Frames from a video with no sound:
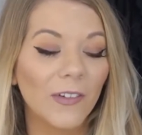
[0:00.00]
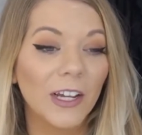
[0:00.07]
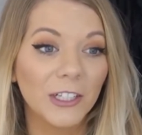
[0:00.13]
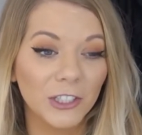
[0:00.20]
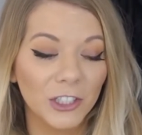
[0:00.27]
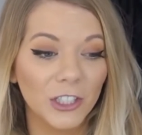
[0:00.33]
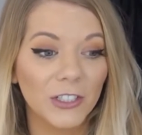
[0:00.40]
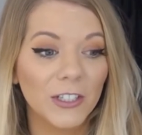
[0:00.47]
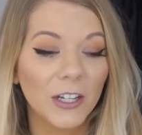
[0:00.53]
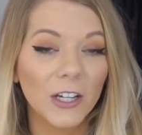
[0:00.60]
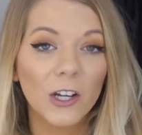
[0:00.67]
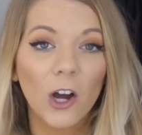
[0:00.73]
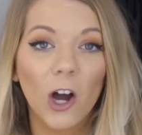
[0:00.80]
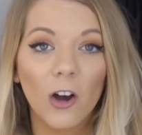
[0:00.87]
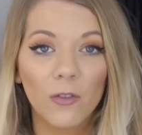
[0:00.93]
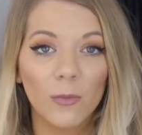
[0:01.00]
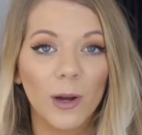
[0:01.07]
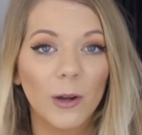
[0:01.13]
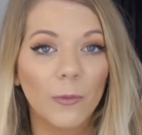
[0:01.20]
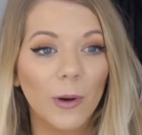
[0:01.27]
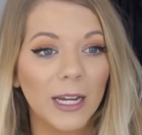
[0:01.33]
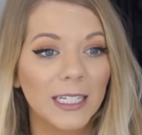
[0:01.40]
inches off
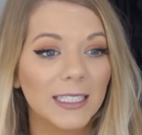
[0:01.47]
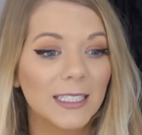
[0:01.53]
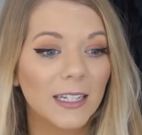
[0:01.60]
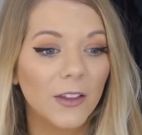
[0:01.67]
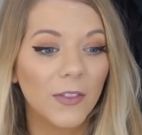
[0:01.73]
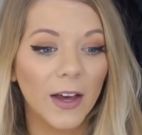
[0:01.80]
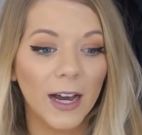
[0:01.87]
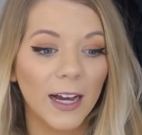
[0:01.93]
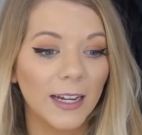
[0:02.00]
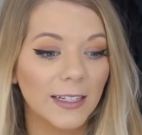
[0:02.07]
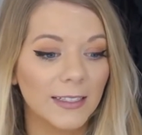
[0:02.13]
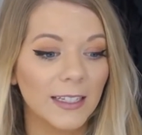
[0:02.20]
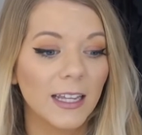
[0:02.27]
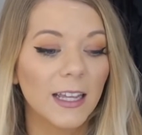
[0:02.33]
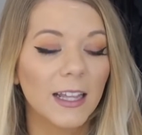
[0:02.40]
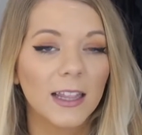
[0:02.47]
my waist, thighs,